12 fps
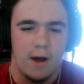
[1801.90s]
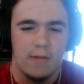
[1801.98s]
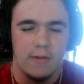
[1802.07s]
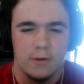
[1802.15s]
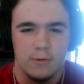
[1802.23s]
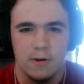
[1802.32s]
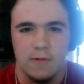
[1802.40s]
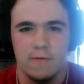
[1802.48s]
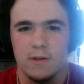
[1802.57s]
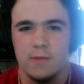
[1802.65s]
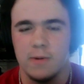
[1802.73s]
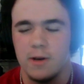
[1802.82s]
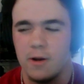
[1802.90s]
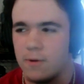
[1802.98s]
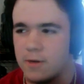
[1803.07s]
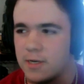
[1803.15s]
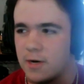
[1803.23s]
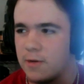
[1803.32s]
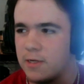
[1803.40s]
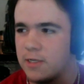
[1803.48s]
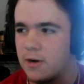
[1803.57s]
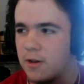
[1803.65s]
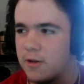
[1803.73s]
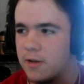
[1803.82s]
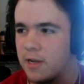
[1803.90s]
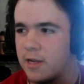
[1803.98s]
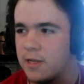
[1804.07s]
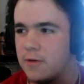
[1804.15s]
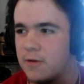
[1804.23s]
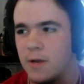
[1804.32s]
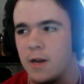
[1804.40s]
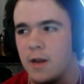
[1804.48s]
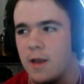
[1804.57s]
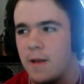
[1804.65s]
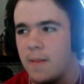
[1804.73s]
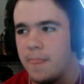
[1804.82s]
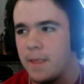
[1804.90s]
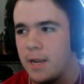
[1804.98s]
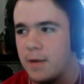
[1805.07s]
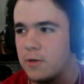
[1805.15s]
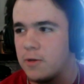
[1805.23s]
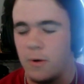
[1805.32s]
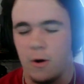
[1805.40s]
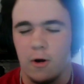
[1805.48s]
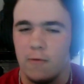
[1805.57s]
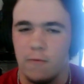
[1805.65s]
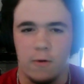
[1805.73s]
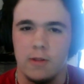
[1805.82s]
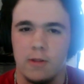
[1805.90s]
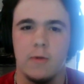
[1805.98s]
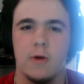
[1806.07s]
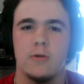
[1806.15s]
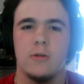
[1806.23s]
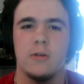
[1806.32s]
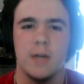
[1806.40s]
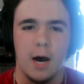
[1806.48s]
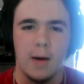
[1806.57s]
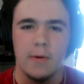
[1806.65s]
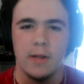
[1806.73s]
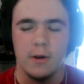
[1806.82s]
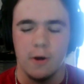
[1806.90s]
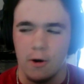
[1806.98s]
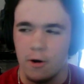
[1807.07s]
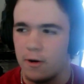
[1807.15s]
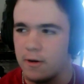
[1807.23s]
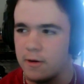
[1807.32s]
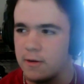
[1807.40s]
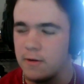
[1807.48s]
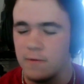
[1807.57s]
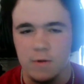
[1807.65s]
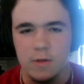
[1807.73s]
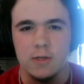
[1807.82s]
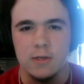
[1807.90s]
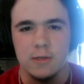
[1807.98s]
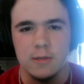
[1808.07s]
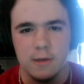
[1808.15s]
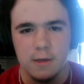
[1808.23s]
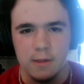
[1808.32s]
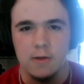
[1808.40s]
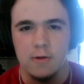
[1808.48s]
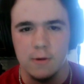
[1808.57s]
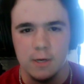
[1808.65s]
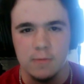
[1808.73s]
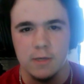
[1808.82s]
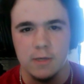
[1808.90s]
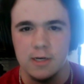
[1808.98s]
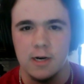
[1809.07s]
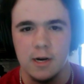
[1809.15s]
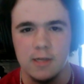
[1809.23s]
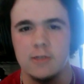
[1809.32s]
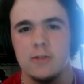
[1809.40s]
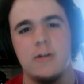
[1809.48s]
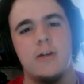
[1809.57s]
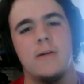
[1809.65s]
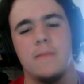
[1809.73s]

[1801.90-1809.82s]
fought in the 25th. Once I really started looking into it, he was a part of one of the most dominant and hardened divisions in the U.S. military history.